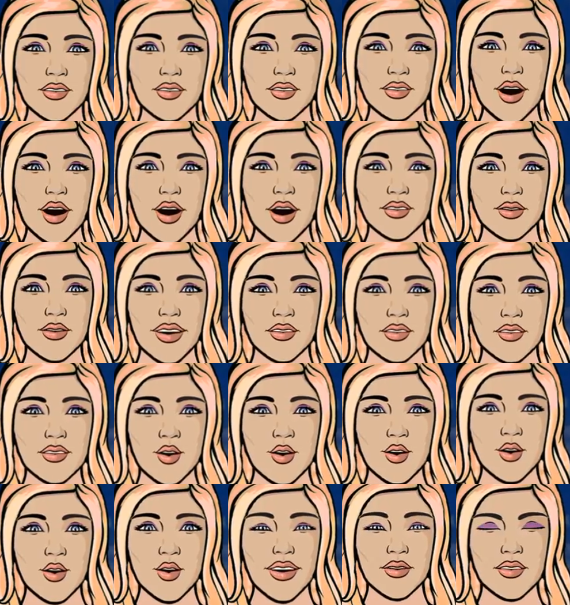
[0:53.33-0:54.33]
his acting
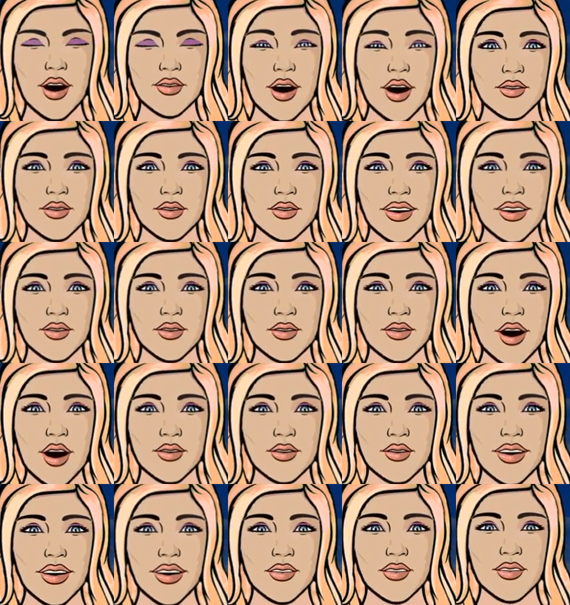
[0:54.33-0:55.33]
career in the
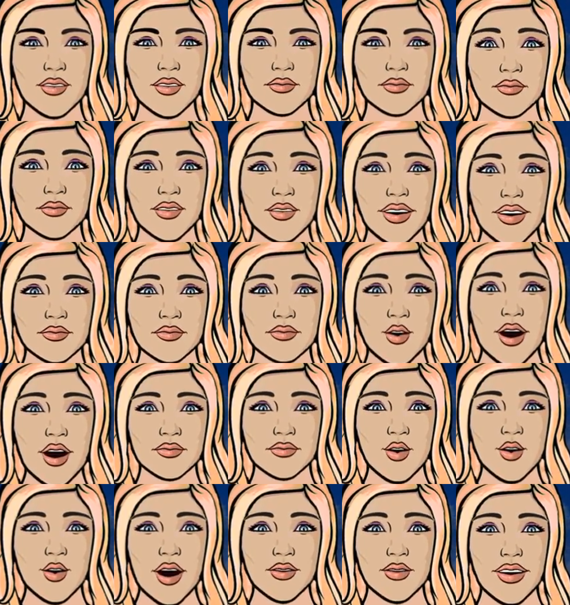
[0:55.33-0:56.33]
1990s, he
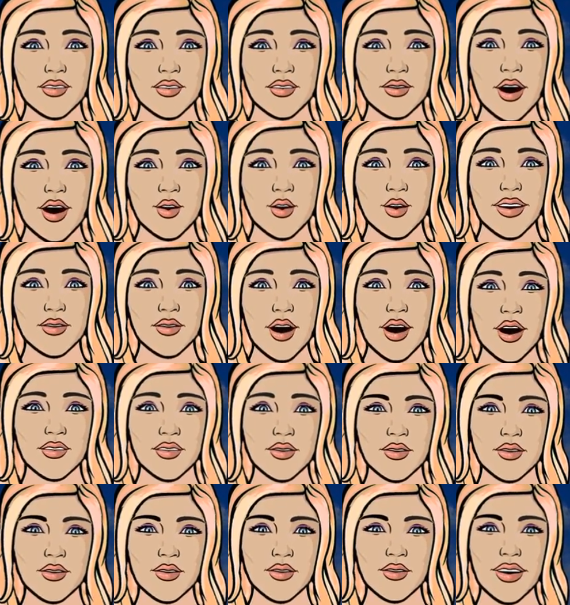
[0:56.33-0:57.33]
primarily starred in
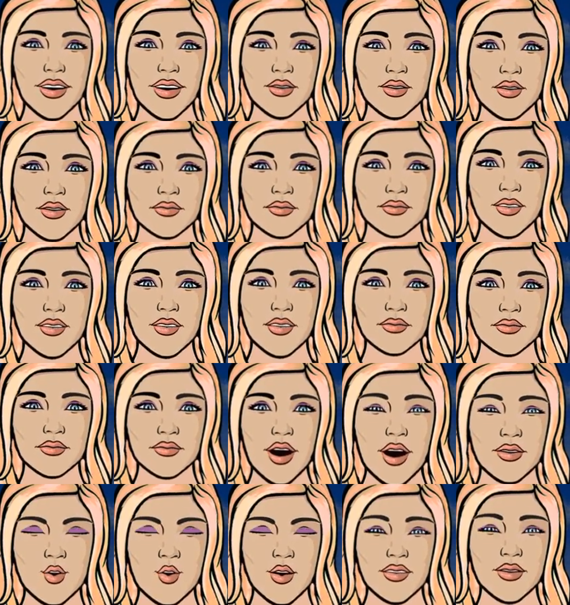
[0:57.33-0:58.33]
action films,
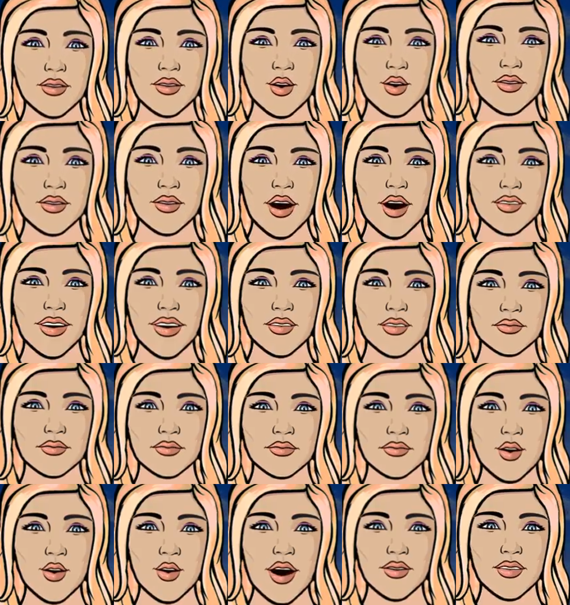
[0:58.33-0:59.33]
and was known for his
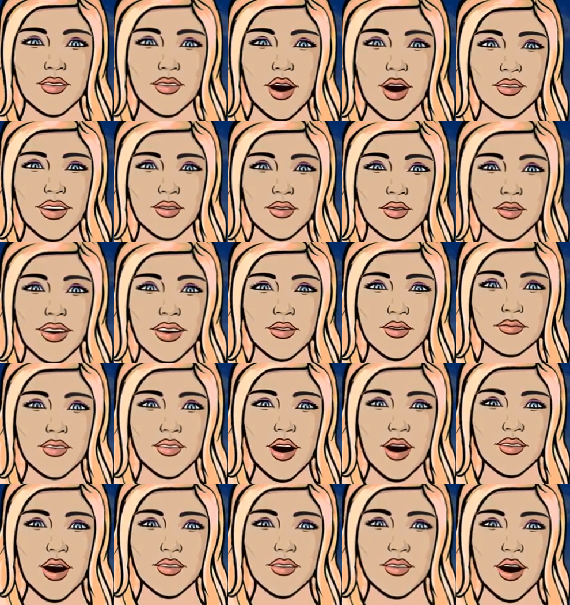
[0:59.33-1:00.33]
appearances in
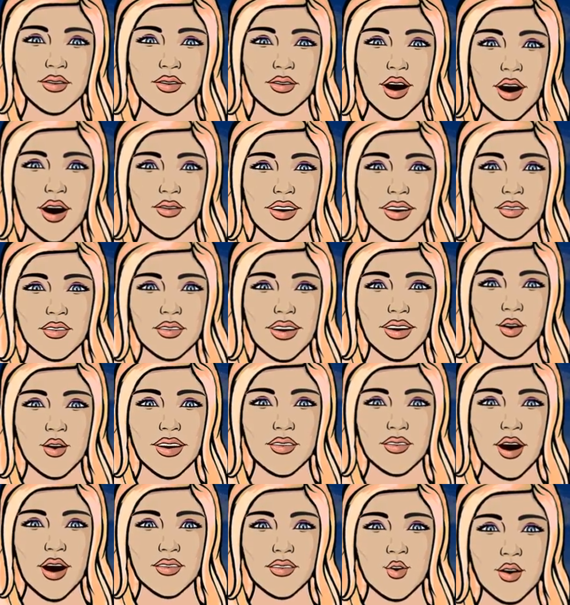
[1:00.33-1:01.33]
films of the Khiladi
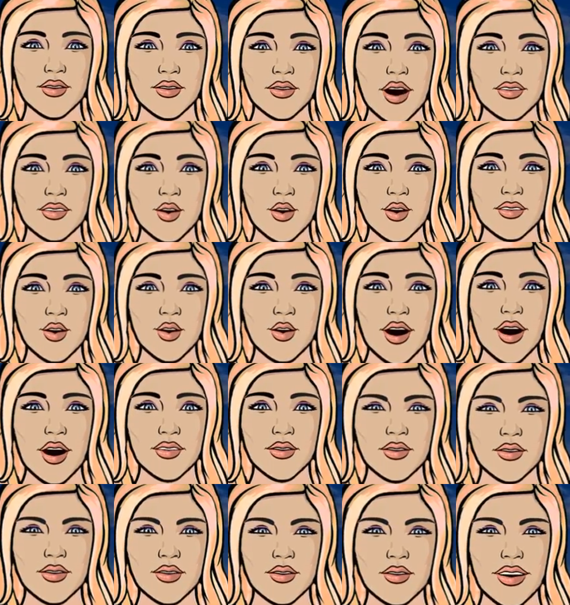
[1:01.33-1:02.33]
series as well as other
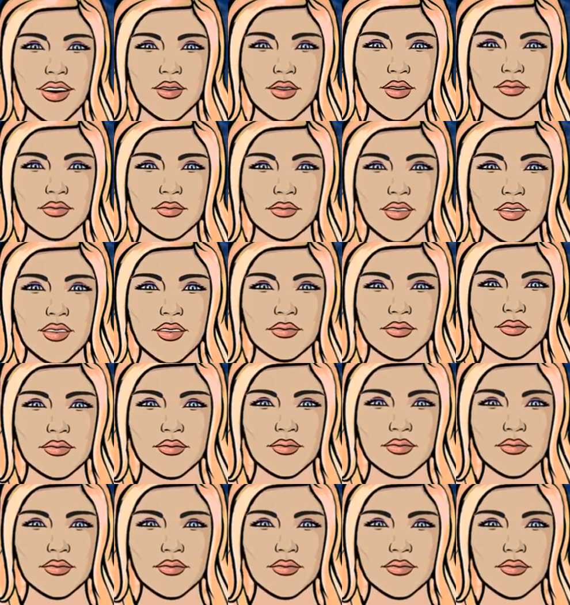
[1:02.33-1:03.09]
action films.